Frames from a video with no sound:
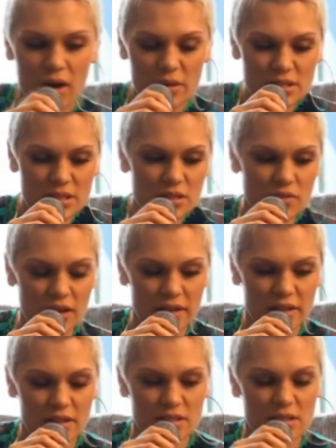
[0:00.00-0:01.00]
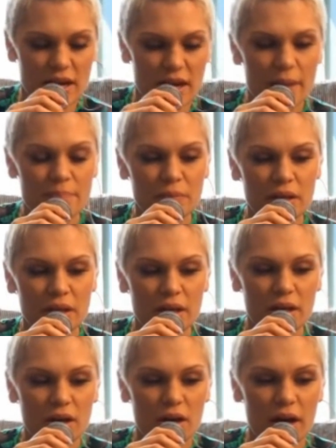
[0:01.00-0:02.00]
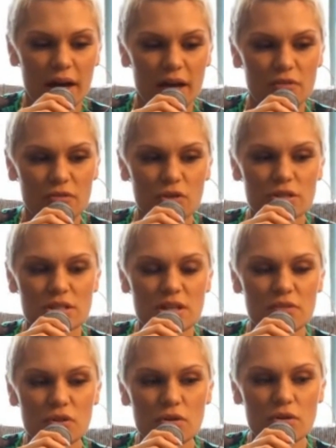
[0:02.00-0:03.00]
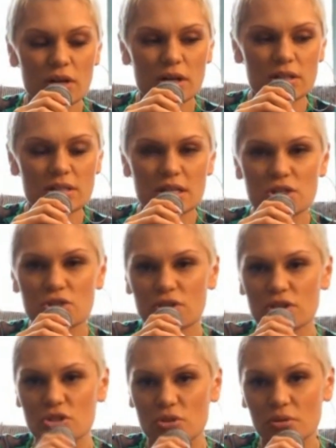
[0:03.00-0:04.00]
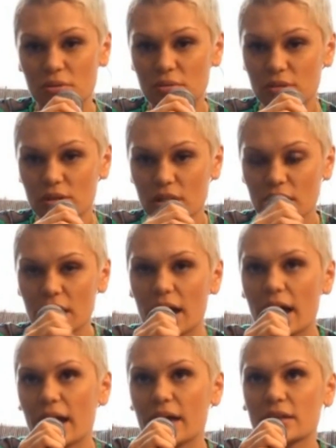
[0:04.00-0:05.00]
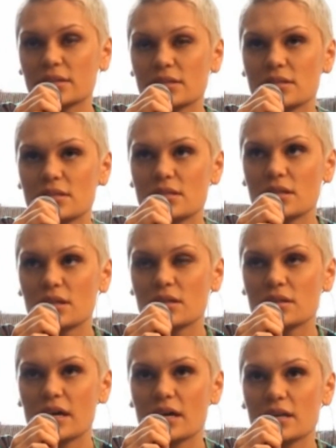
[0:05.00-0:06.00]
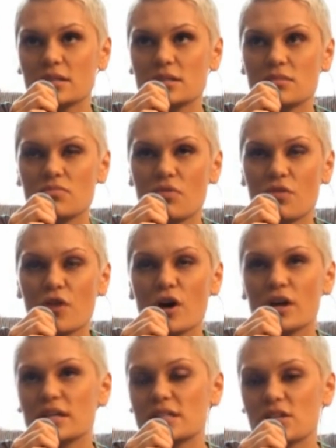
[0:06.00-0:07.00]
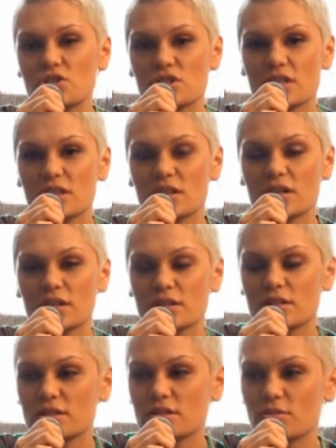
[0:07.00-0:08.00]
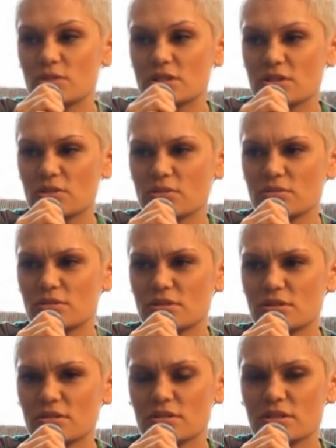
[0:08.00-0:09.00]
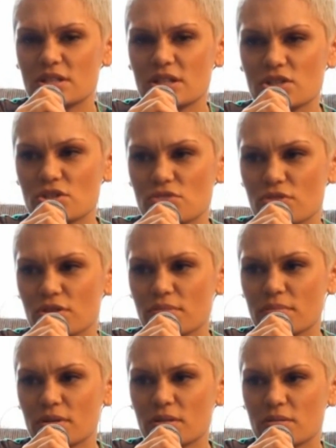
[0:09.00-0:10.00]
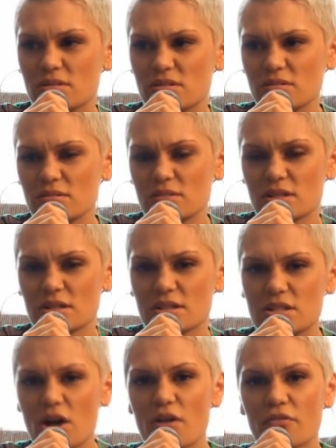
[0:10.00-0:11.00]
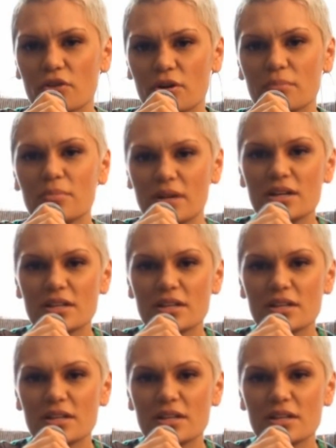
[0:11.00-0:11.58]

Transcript: I always think of it like this: that okay, if you're a teacher at a school, and there's 30 teachers in the, what's it called? The teacher's room. What's it called? Staff room.